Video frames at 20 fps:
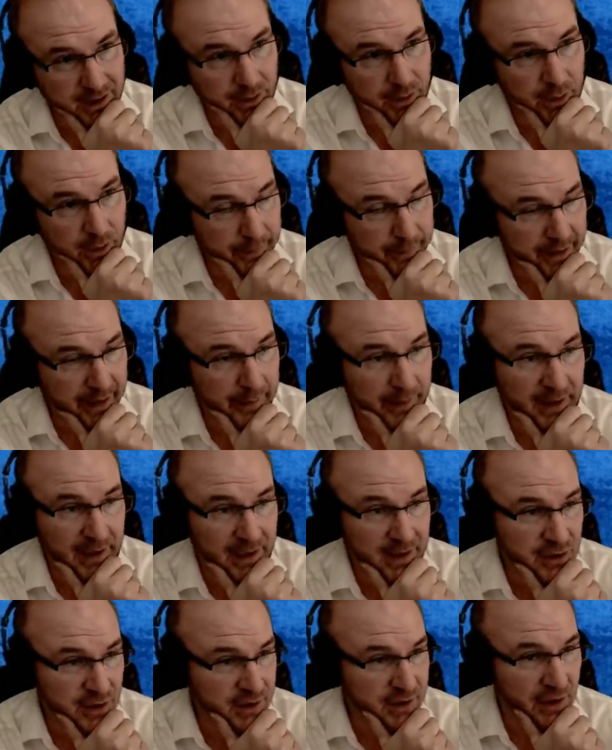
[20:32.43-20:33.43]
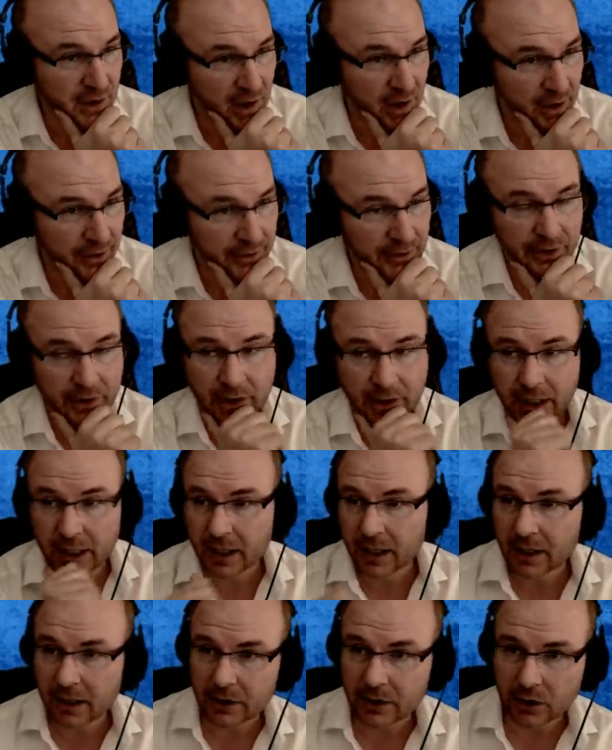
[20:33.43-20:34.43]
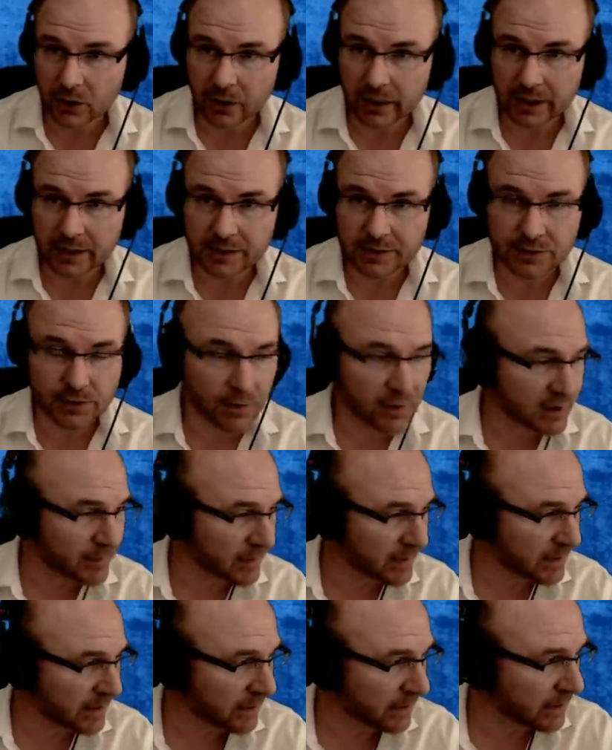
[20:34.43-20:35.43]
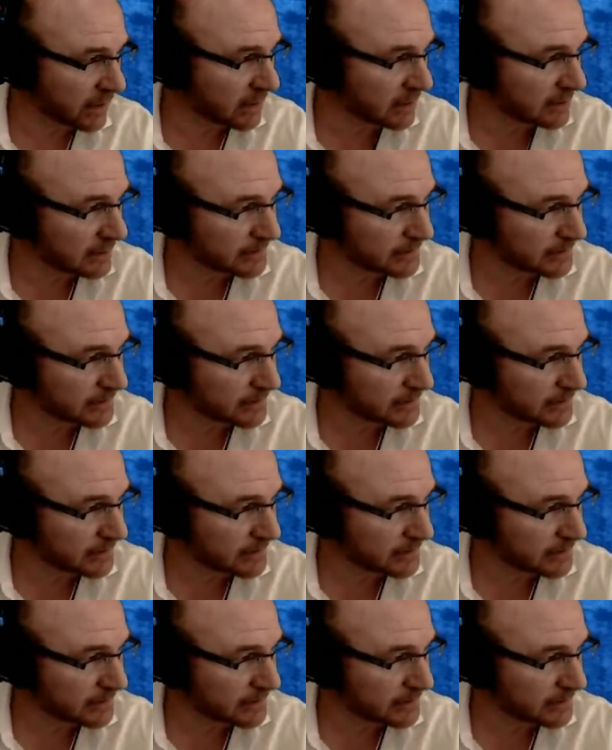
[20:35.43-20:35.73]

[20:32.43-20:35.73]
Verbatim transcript: or maybe it's just an author knowing his source material.